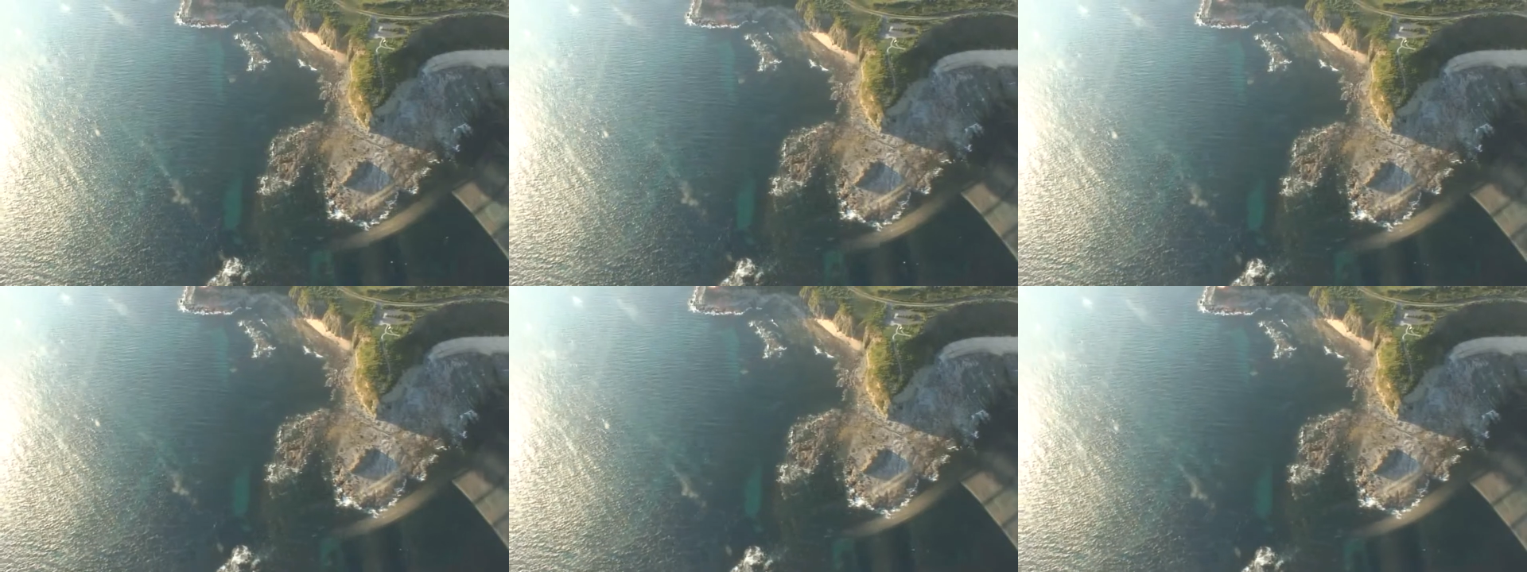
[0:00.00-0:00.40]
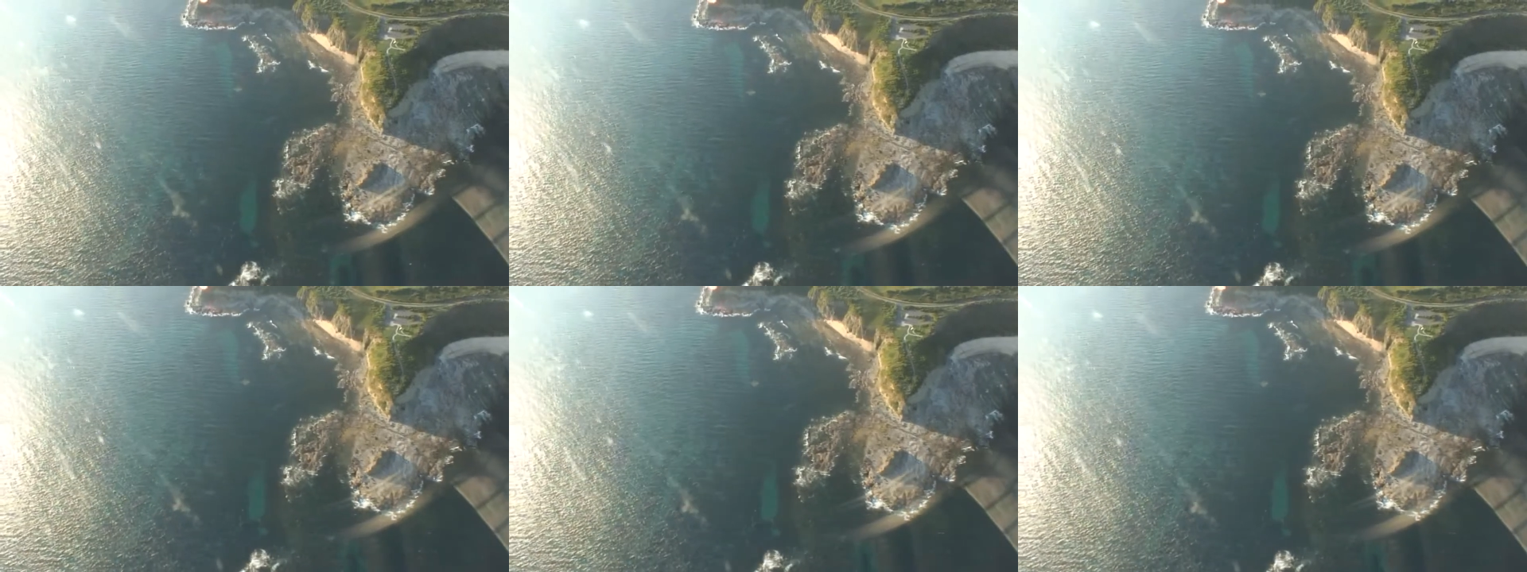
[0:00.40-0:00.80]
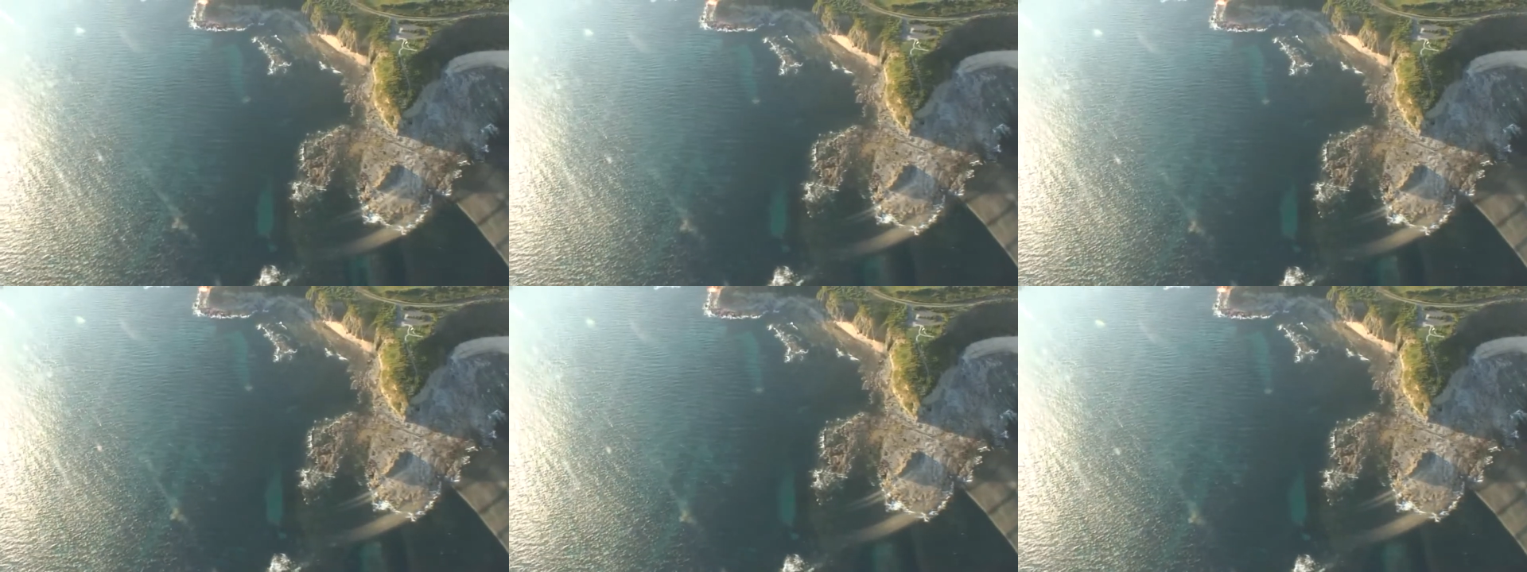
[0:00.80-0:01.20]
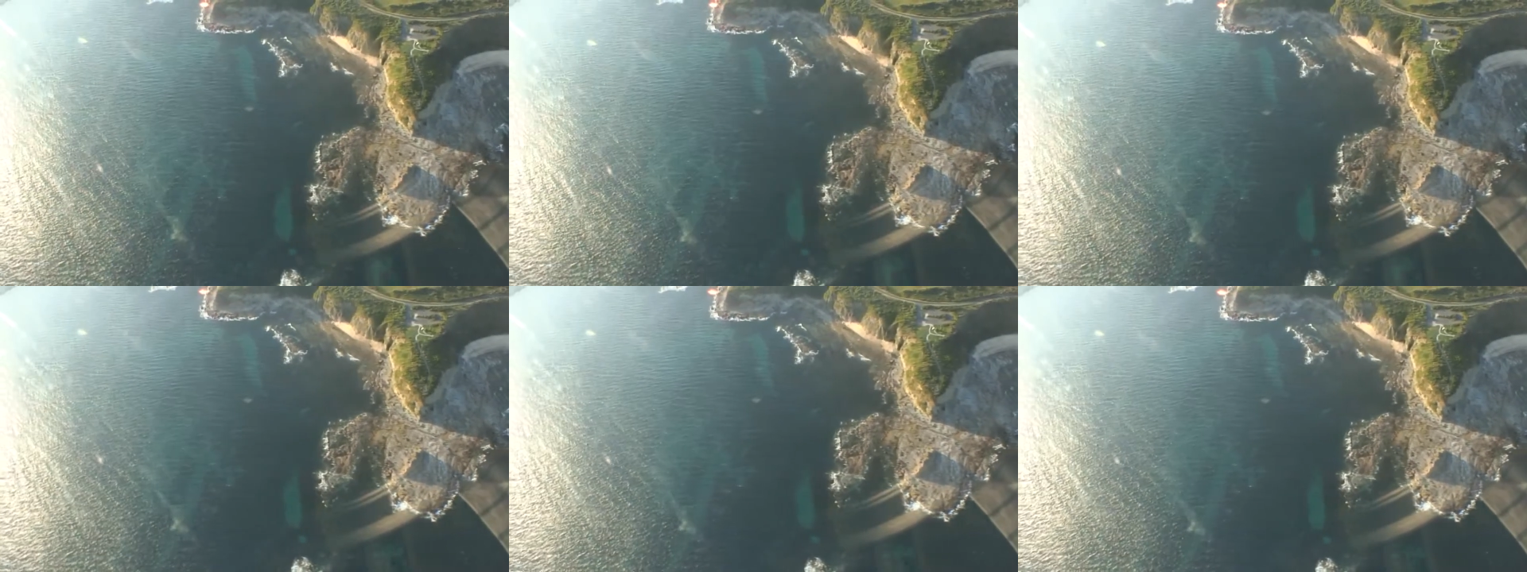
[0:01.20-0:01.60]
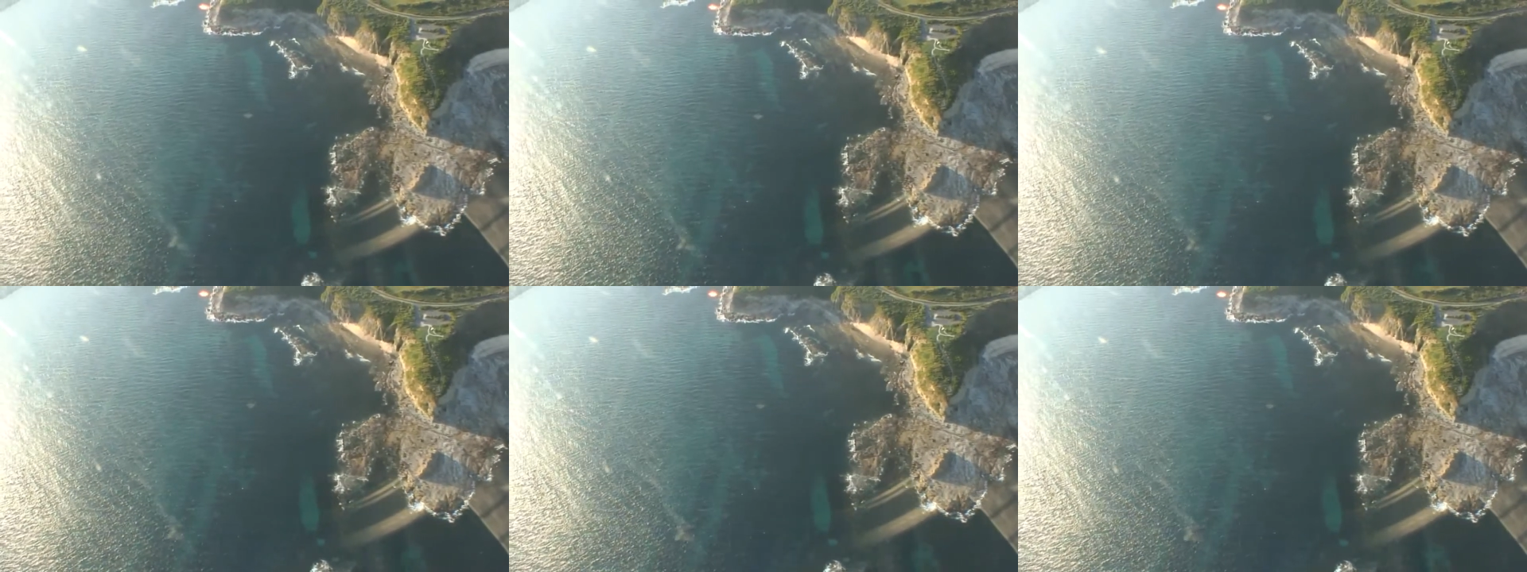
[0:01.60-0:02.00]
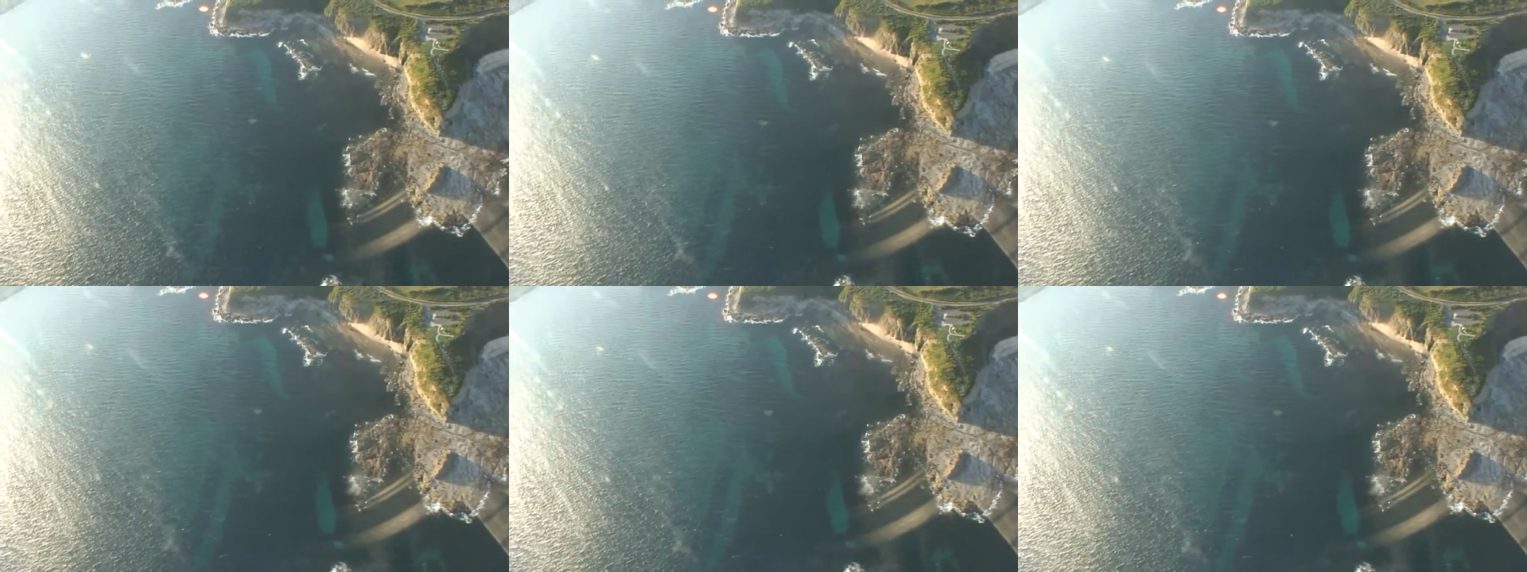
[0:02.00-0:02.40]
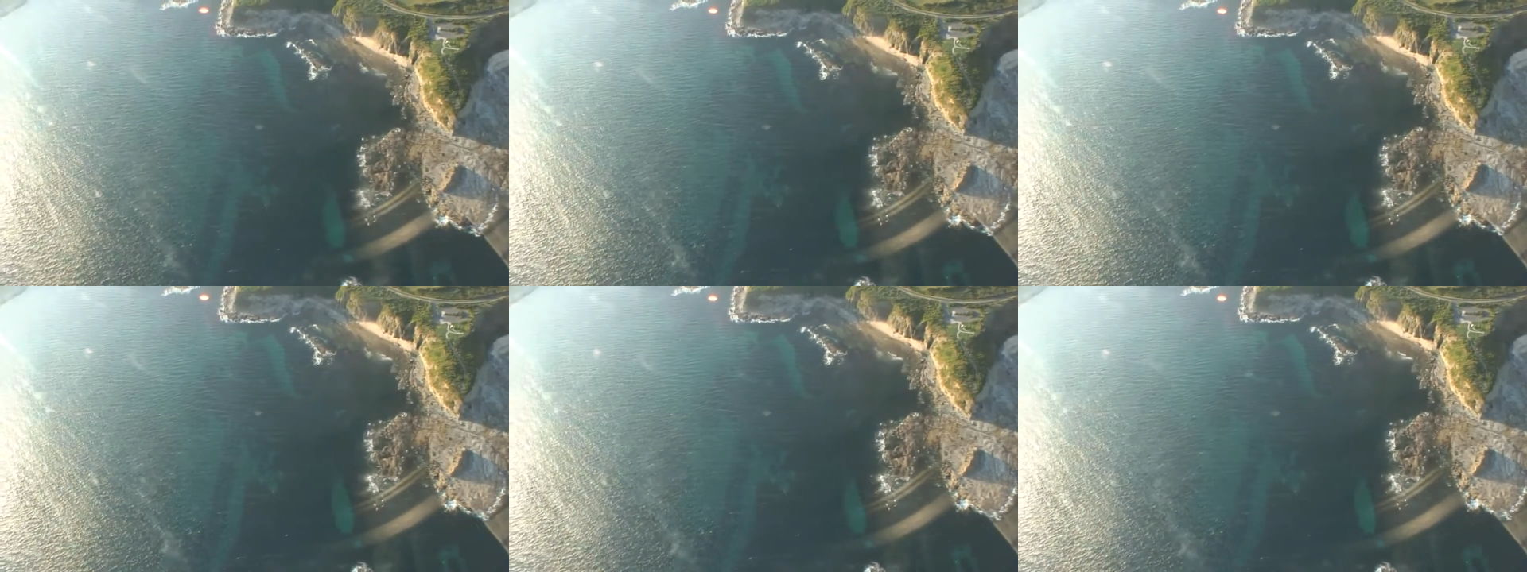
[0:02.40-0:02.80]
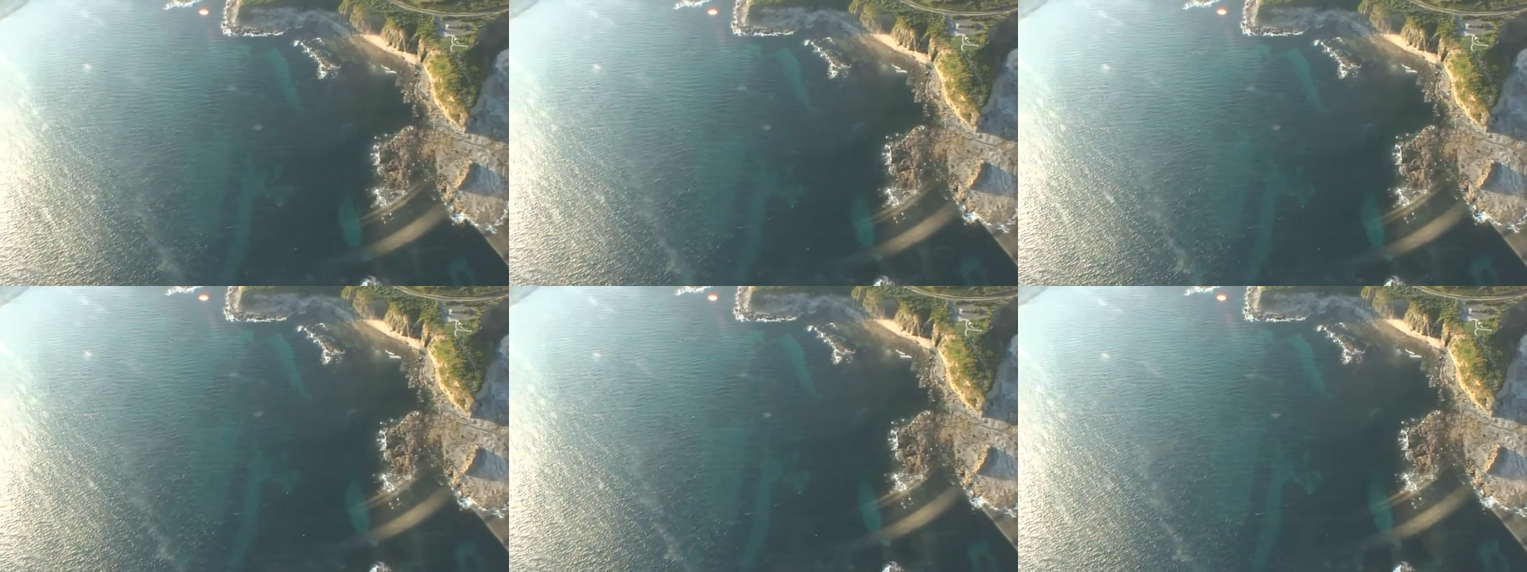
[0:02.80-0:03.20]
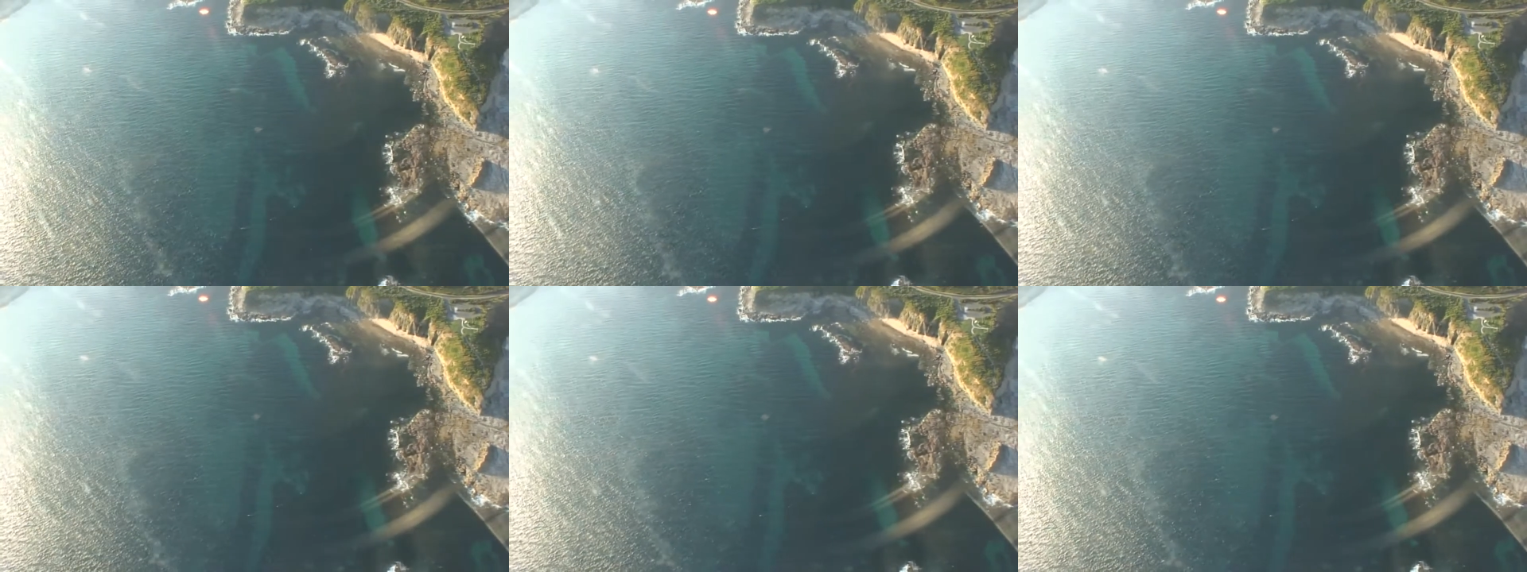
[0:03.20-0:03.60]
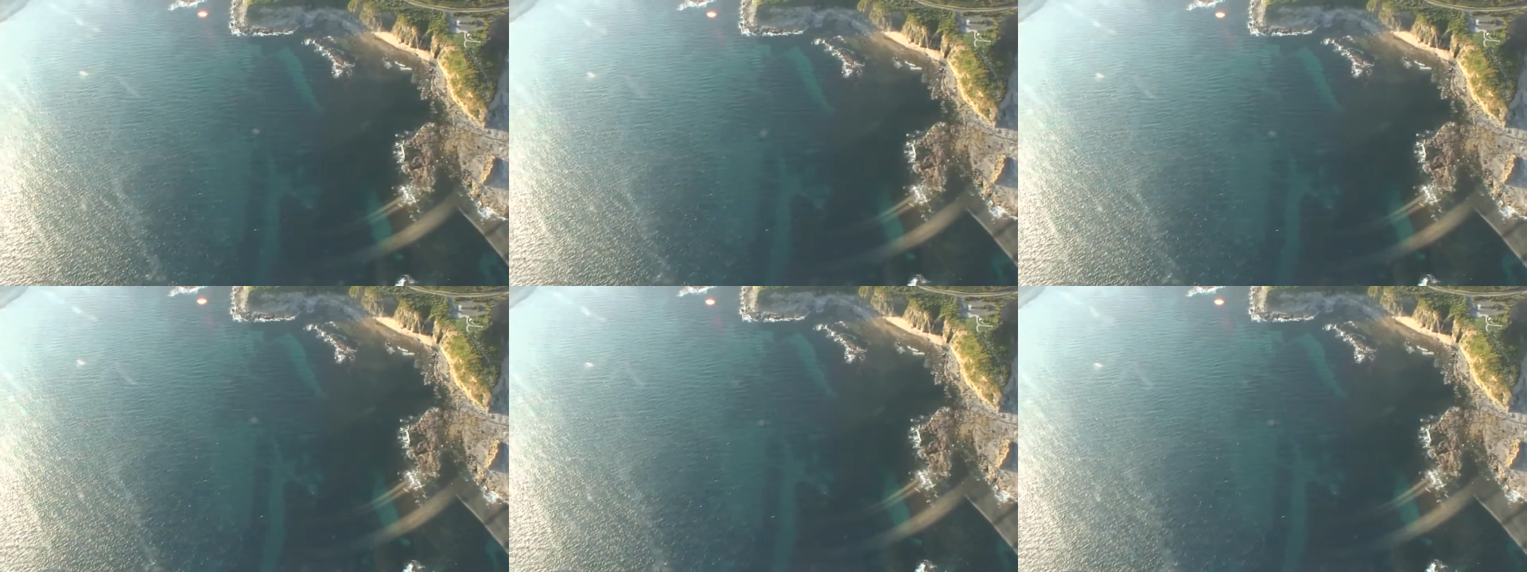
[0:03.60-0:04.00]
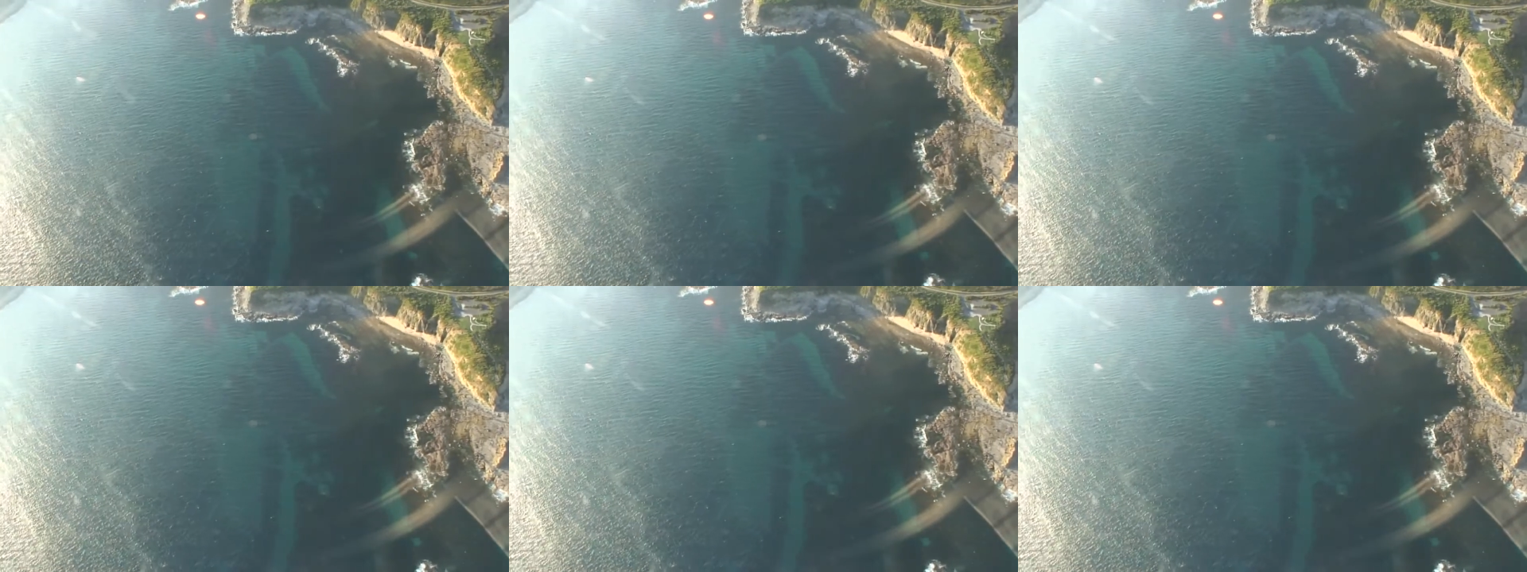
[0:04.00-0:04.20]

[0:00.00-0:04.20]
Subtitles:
Nobody's mouth can be seen.